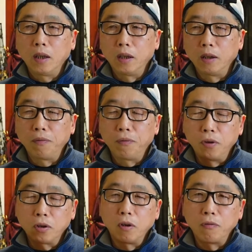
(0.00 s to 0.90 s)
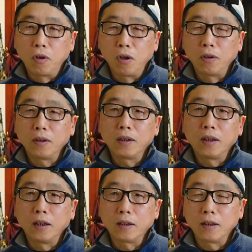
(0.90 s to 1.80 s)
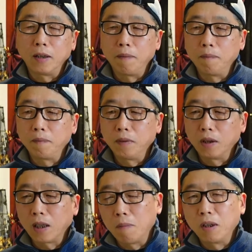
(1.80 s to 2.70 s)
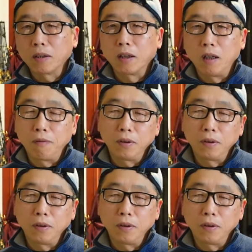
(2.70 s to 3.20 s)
The first of all is the camera itself